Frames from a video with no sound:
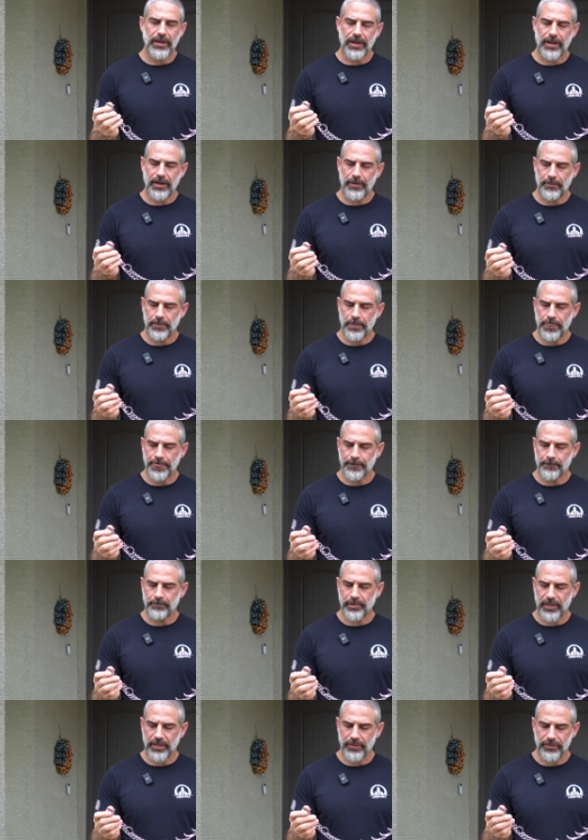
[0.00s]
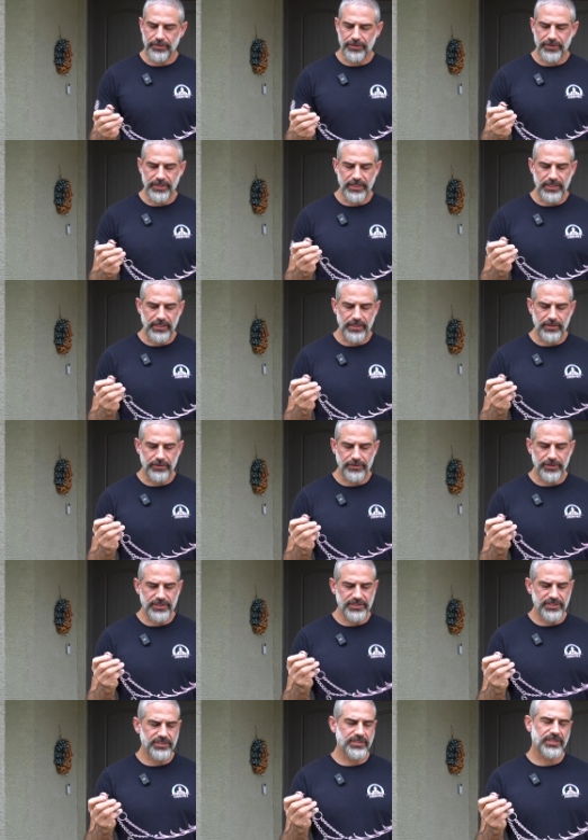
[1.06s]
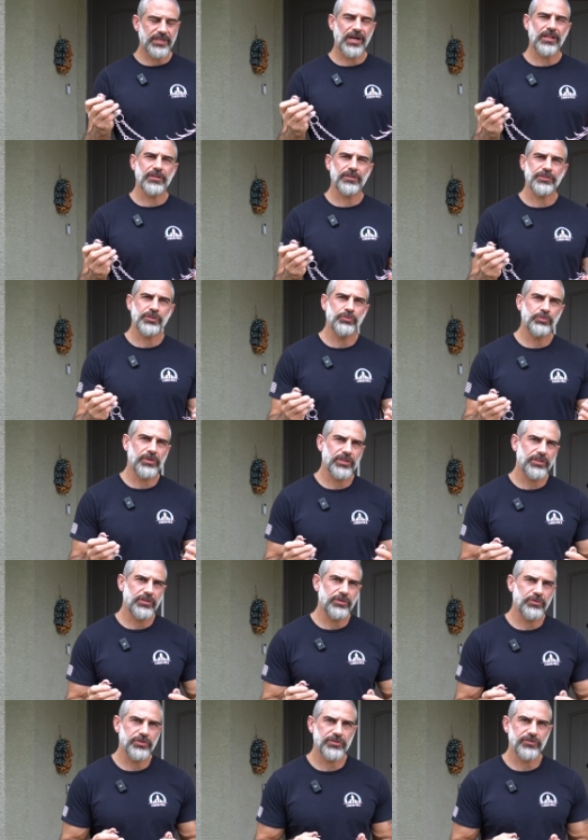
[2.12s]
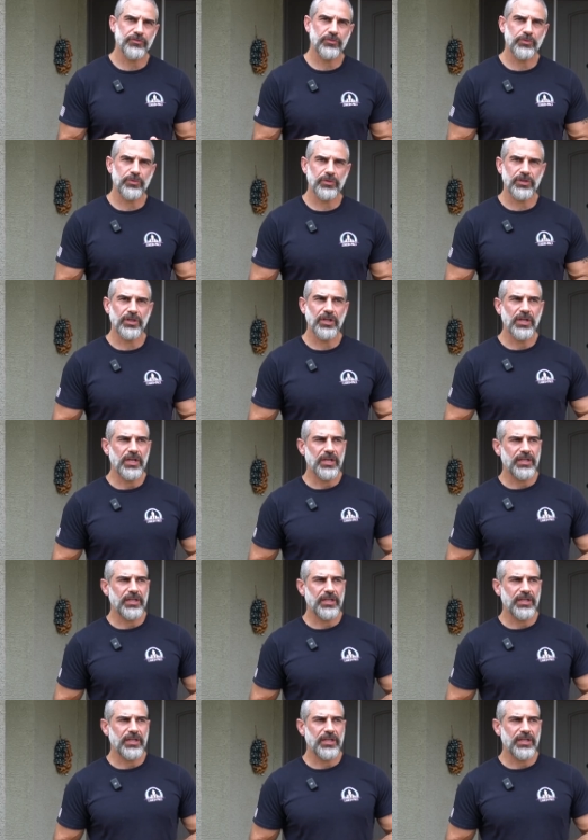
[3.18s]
but this is a collar you want to use for,